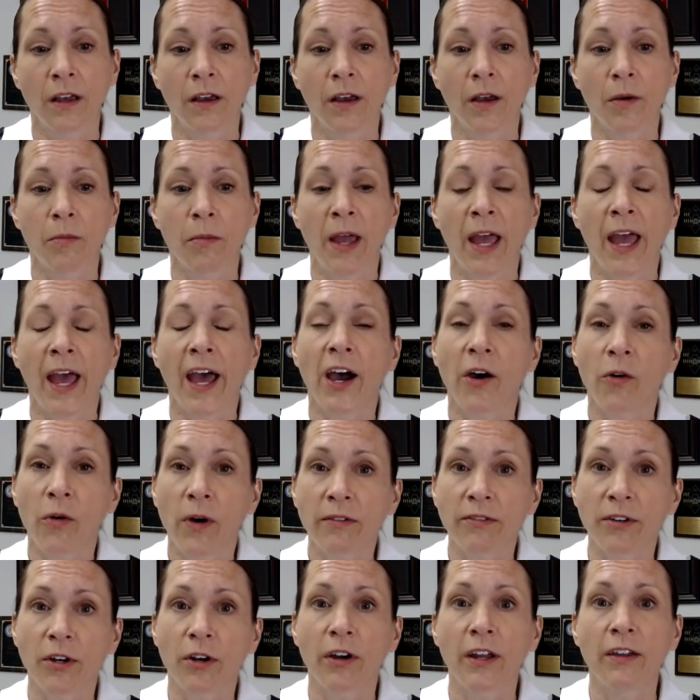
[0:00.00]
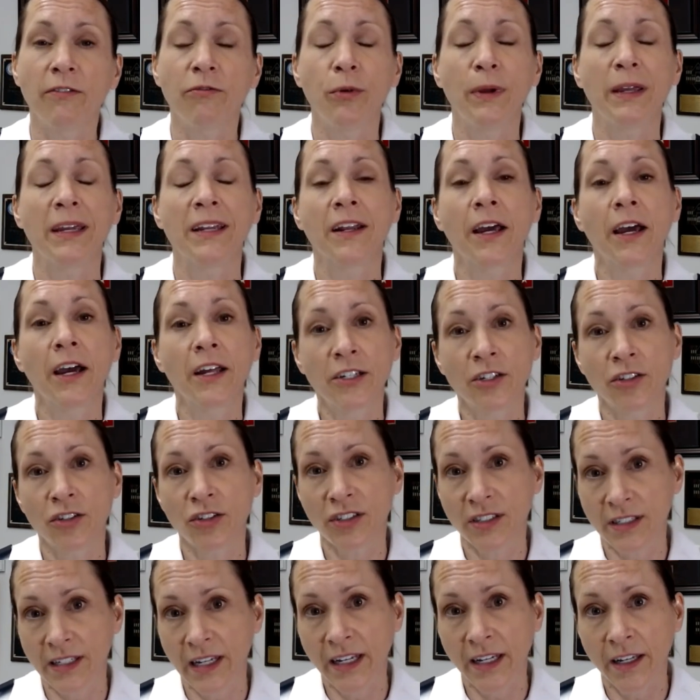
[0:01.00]
Um, however, if we can
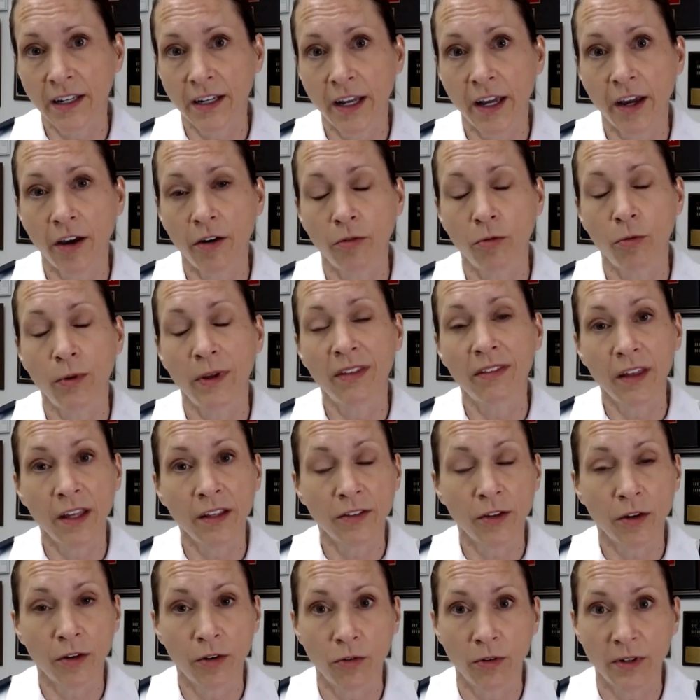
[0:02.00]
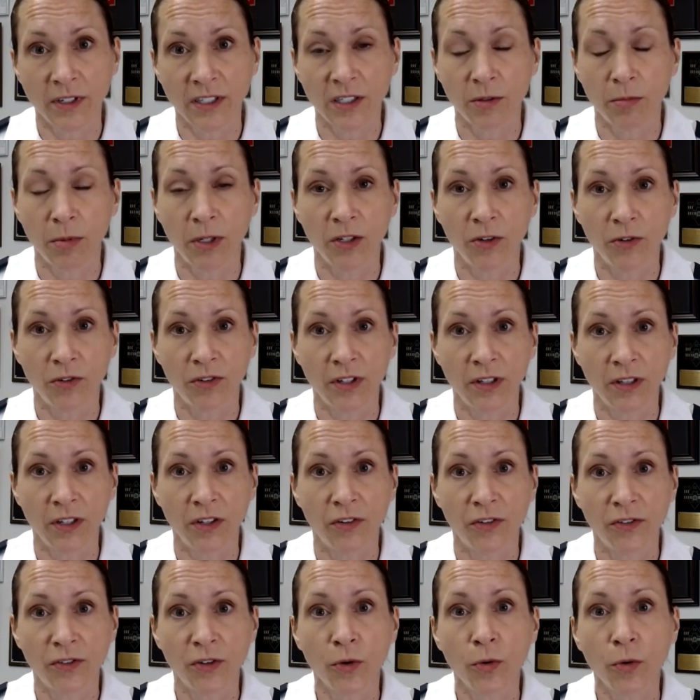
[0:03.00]
understand how we think they're going to be using
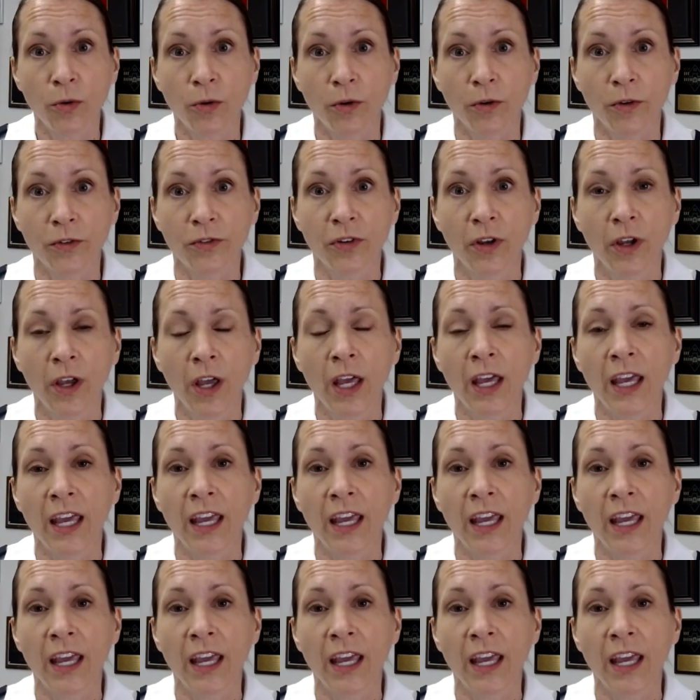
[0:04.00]
these tools,